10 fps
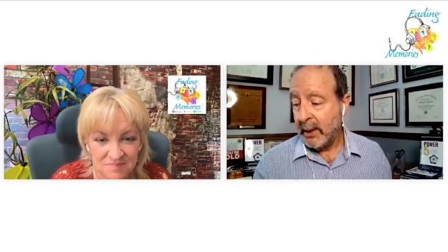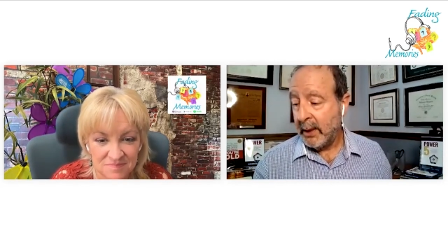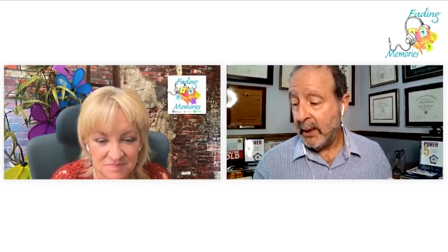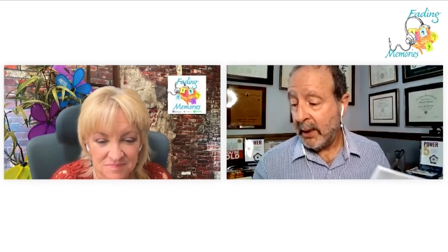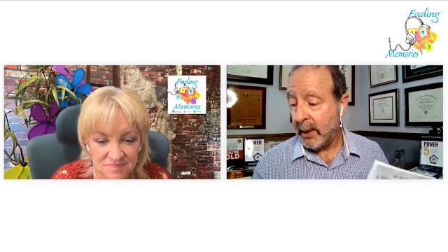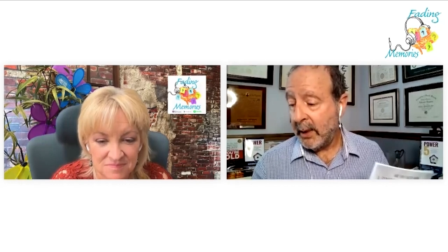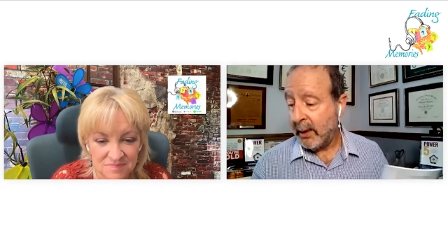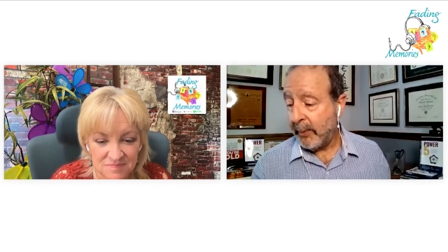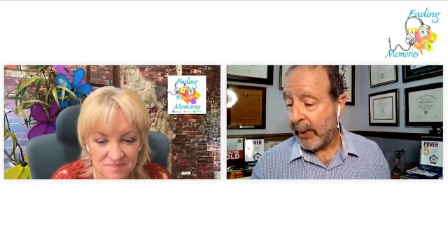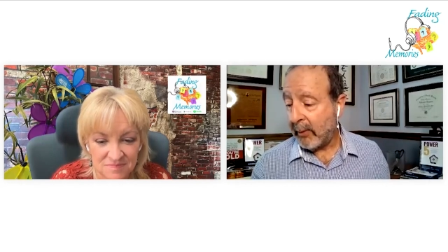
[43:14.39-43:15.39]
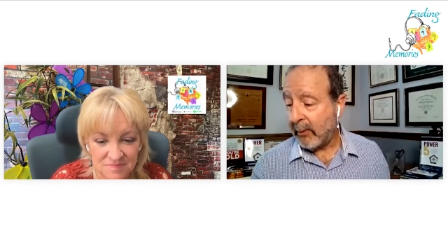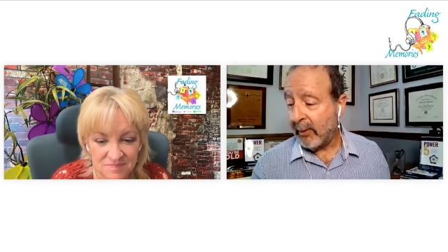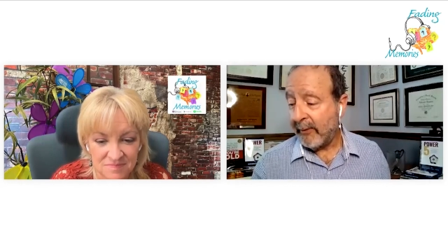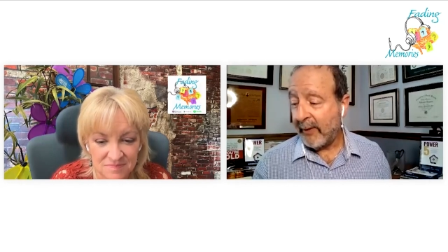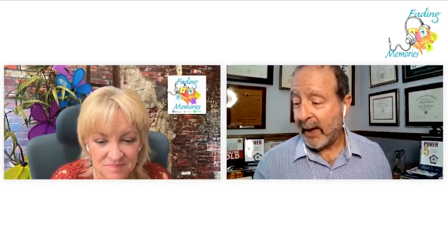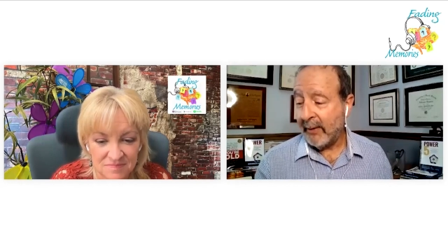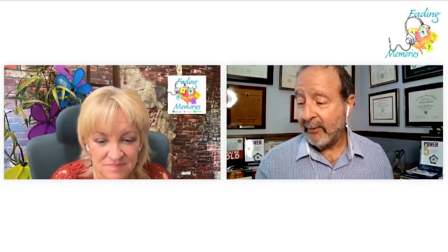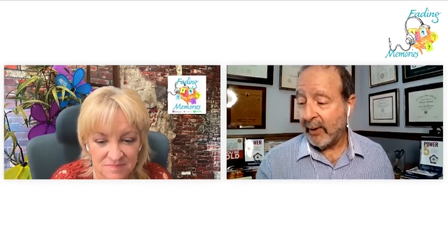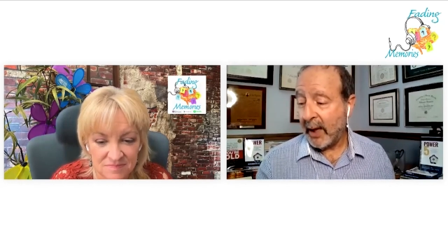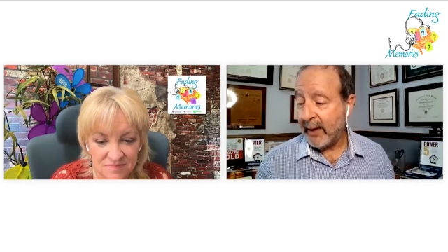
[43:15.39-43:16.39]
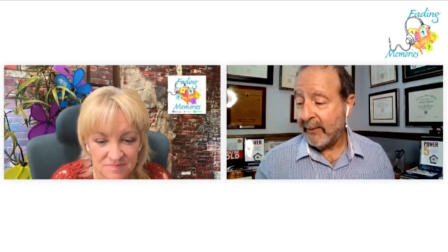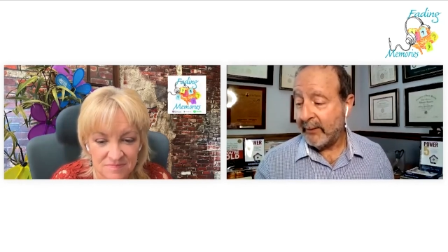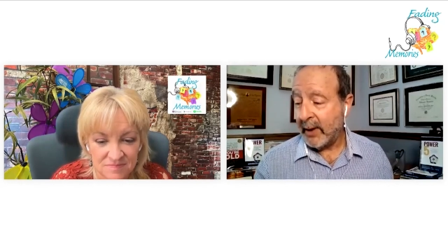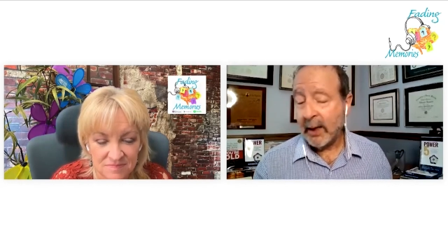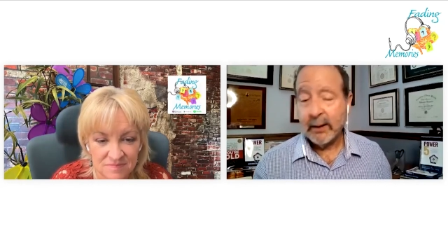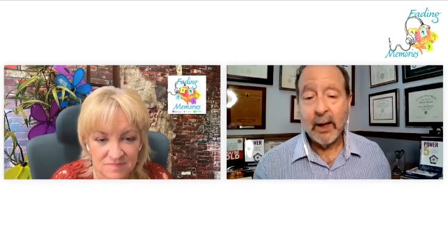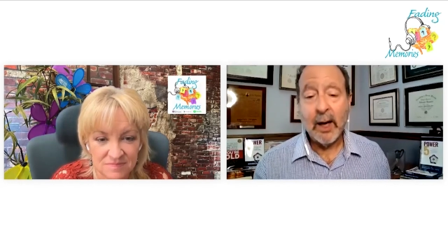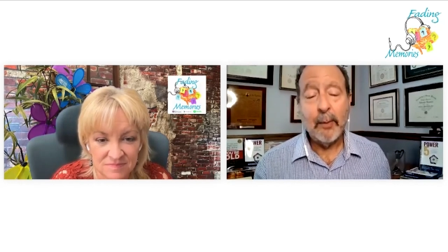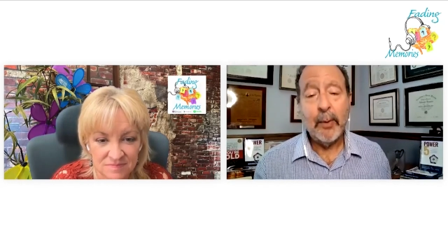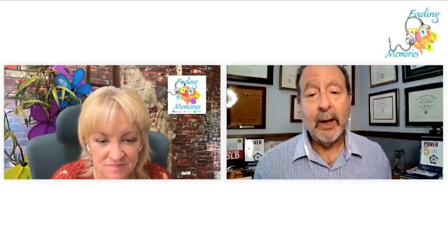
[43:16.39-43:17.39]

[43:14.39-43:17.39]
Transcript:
Speaker 1: uh, powerof5life.com.